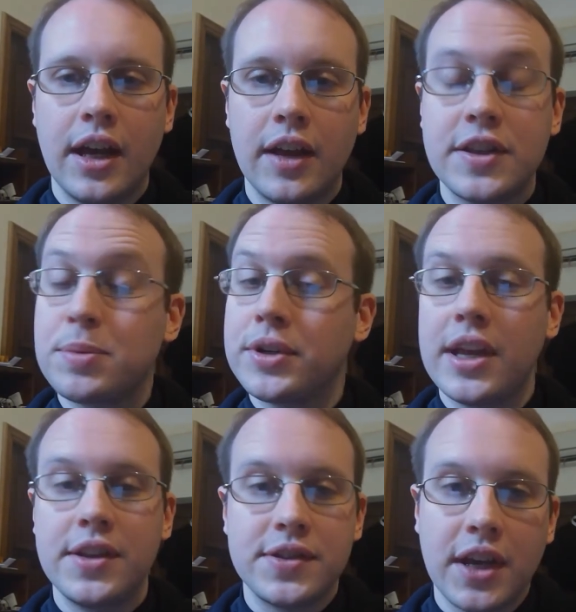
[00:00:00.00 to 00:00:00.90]
This
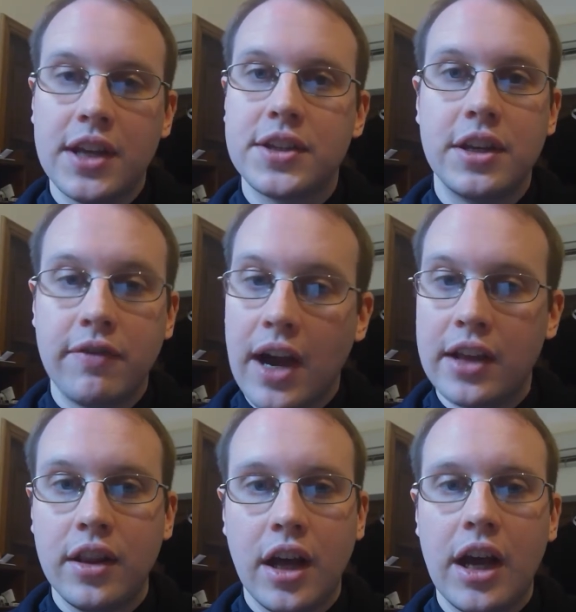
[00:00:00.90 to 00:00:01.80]
pertains again to
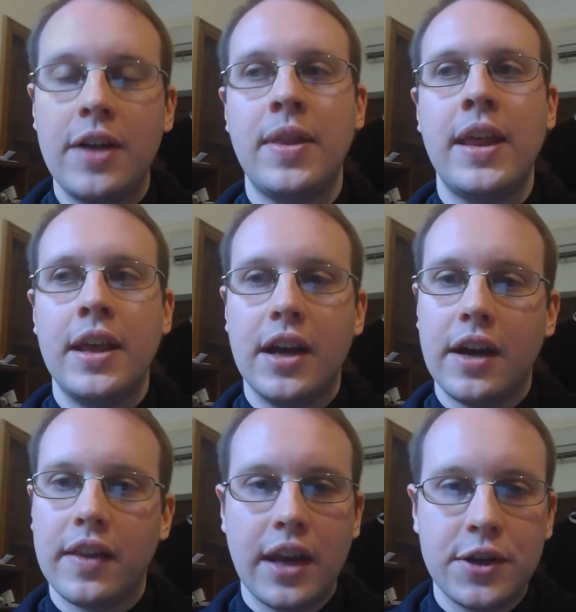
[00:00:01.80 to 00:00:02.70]
divine law,
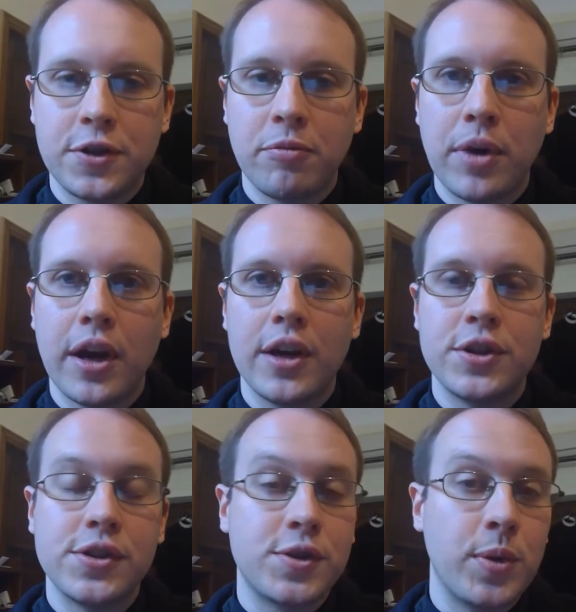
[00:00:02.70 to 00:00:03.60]
the nature of marriage,
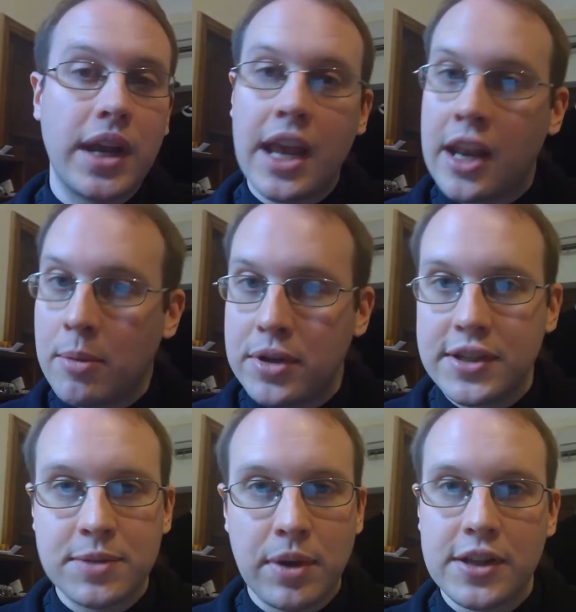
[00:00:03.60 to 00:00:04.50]
and so it cannot be
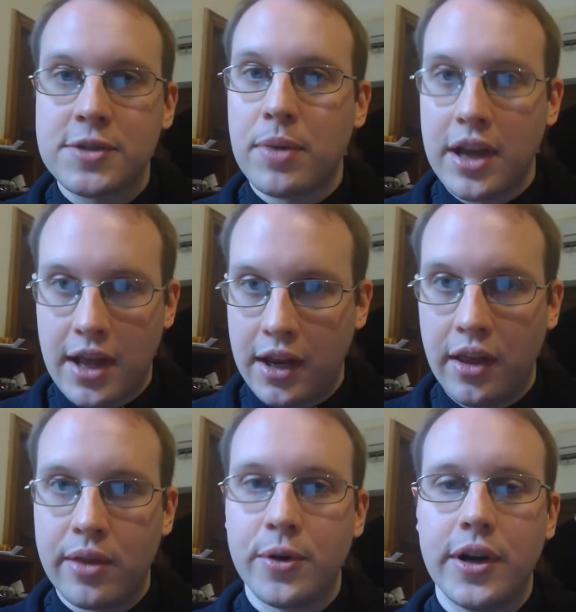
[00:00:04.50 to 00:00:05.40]
dispensed by any
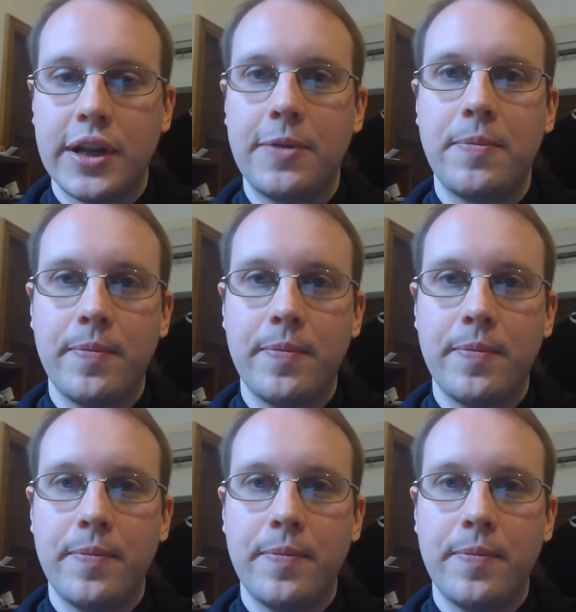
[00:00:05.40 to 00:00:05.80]
authority.